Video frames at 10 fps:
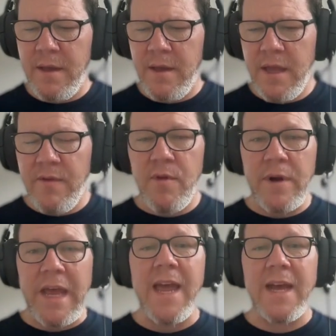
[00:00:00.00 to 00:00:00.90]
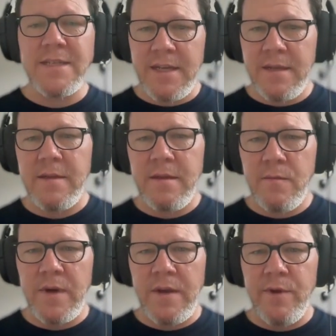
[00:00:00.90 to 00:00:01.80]
If you want to exit
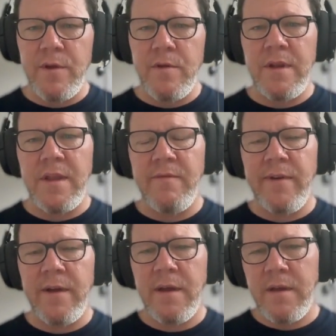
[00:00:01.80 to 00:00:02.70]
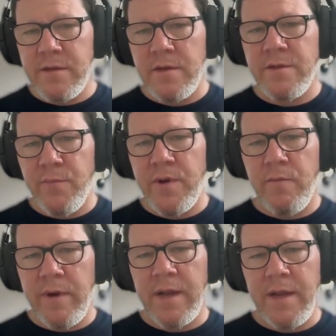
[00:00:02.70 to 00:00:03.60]
whatever you do in DeFi, it's also pretty
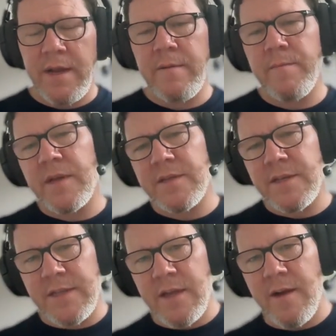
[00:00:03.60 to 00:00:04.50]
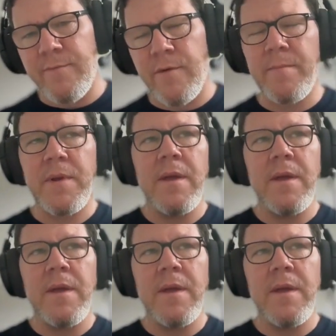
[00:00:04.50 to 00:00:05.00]
regulated because it's the off-ramp.